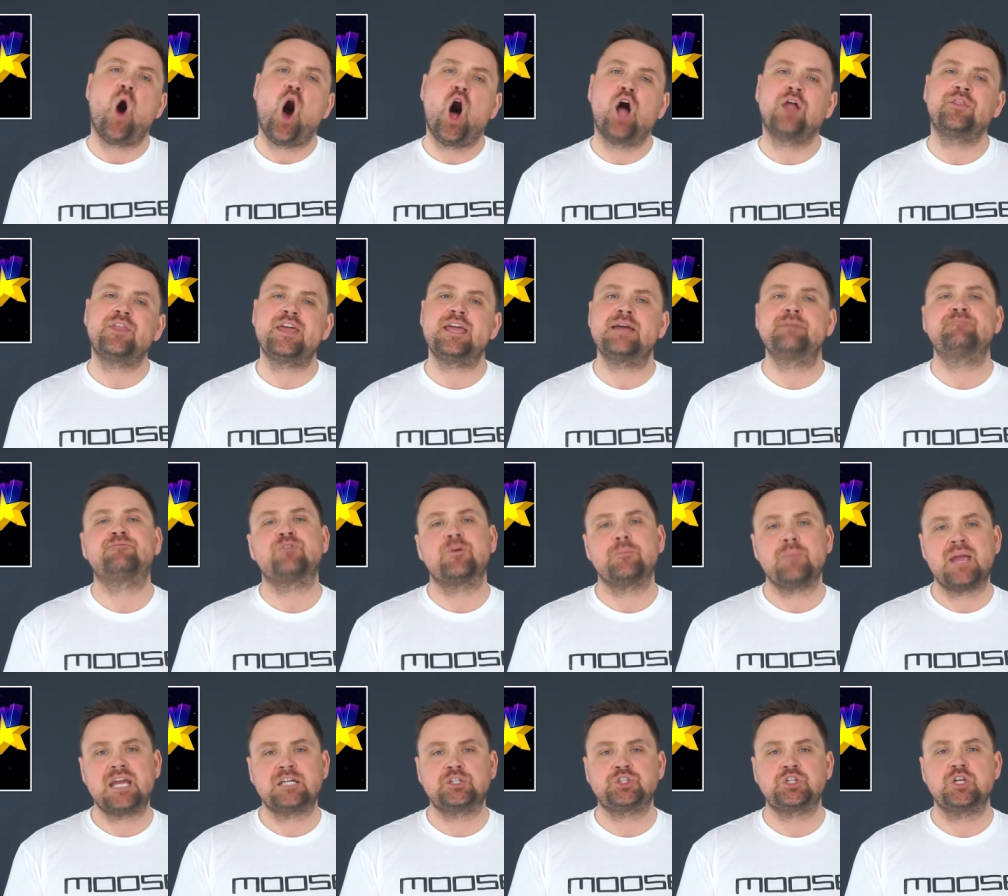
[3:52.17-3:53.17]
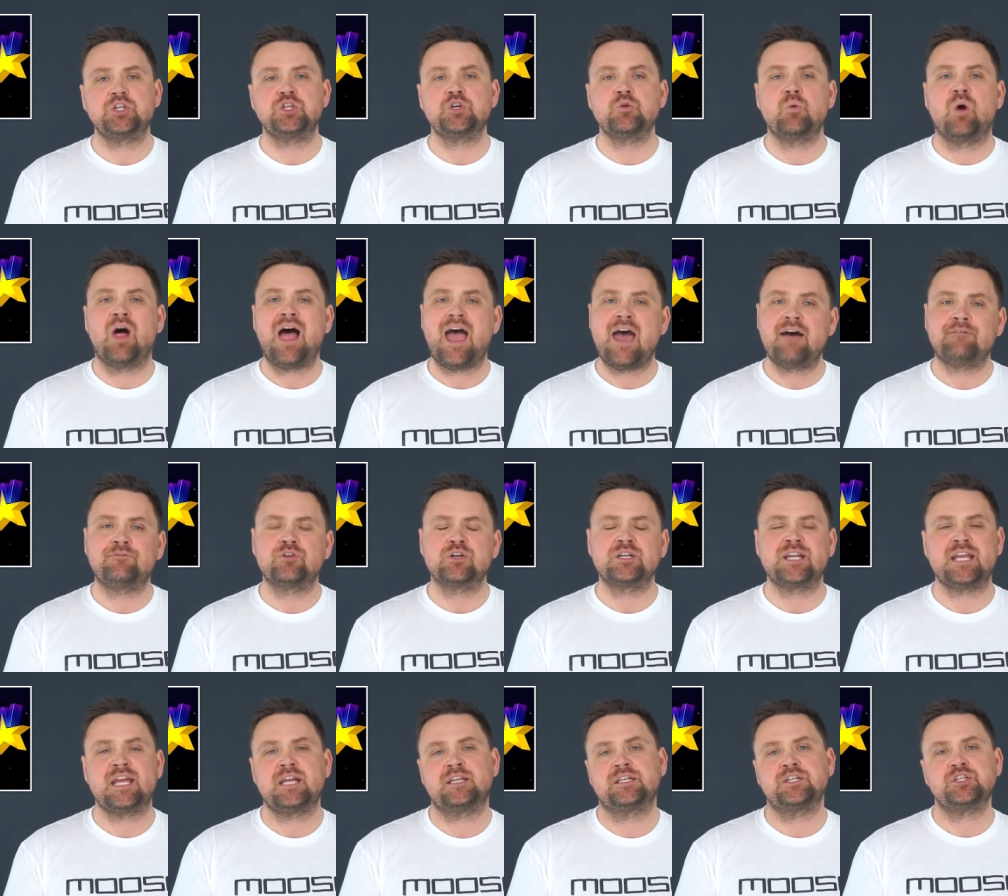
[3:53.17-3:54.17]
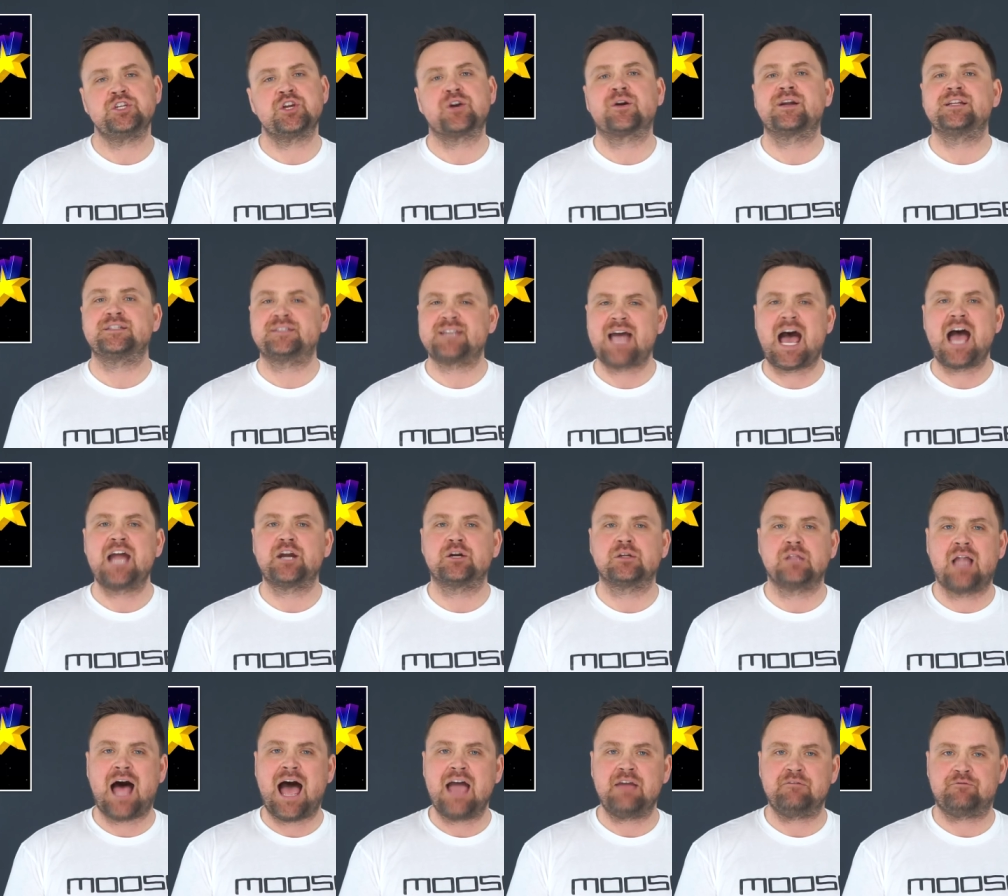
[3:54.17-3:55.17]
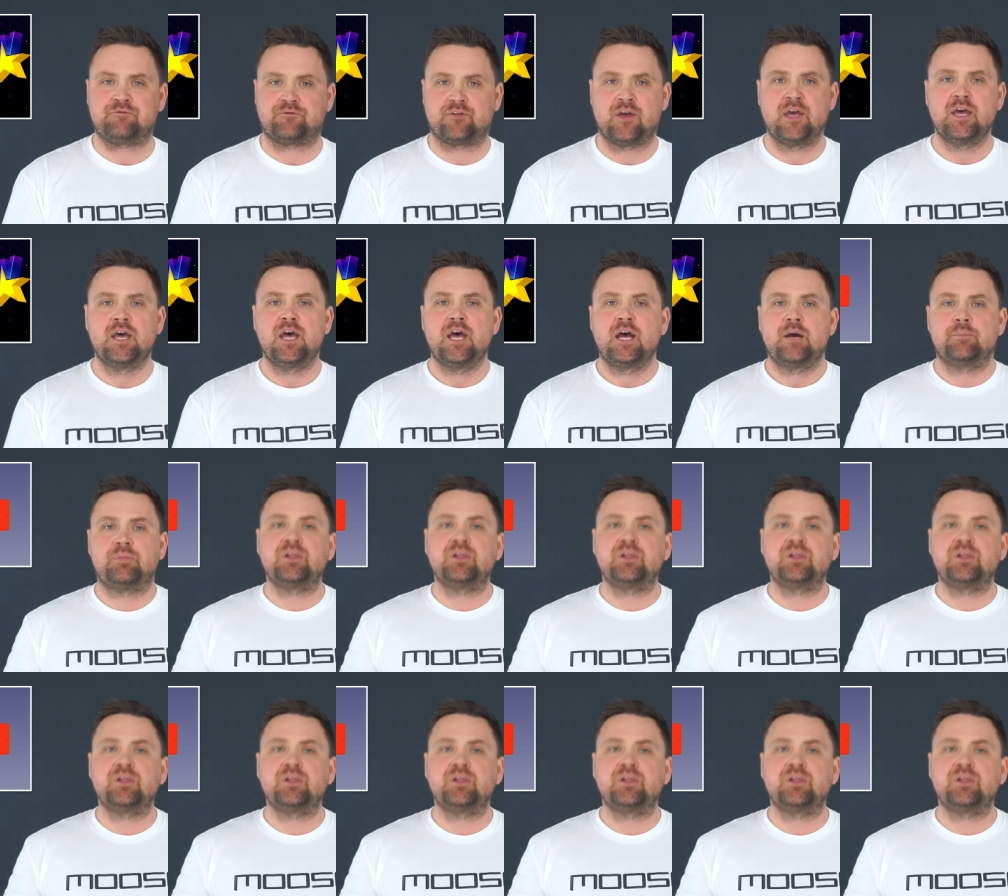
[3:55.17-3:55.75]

all the information you will ever need in your entire life.